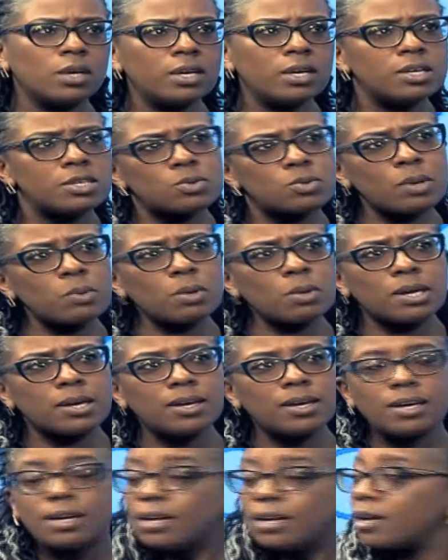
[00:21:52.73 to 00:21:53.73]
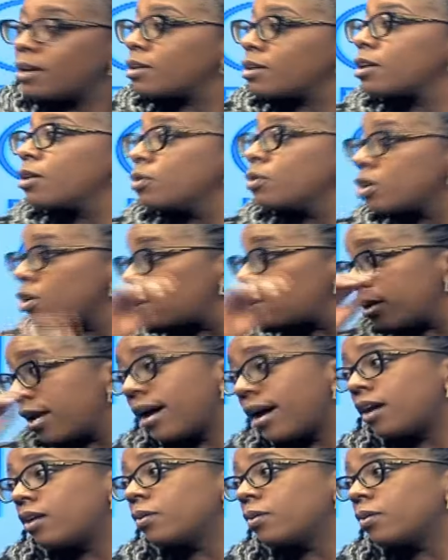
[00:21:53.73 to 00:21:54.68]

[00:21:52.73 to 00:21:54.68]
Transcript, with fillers: Yeah. So when you, you're now,